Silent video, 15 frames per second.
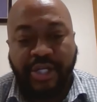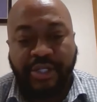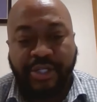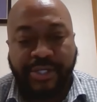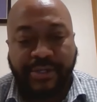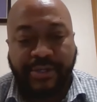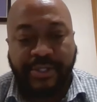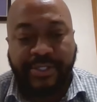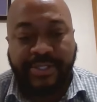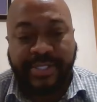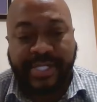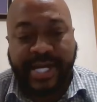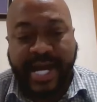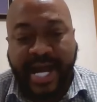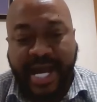to go to
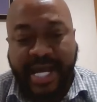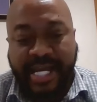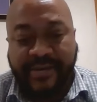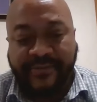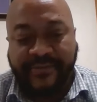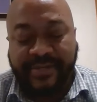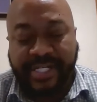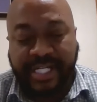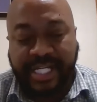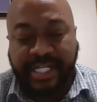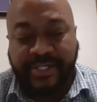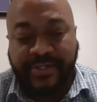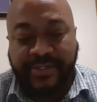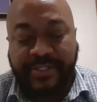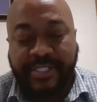the eye of a
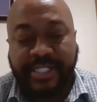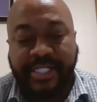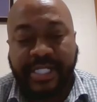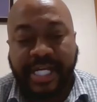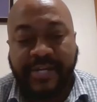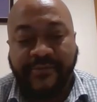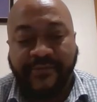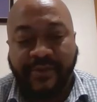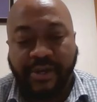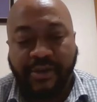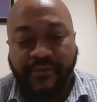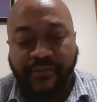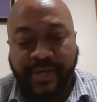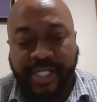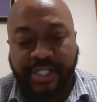needle than for
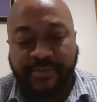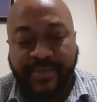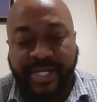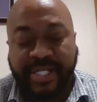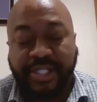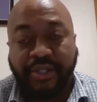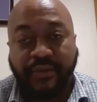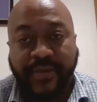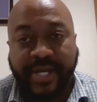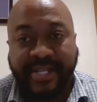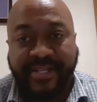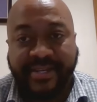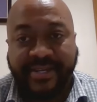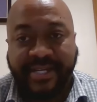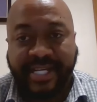a rich man to
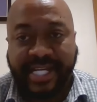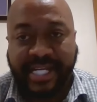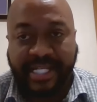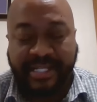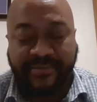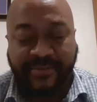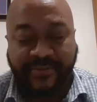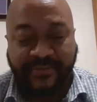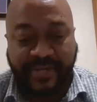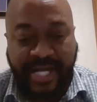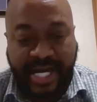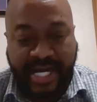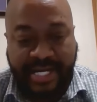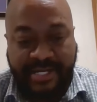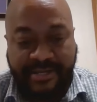enter the kingdom of
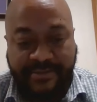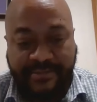God.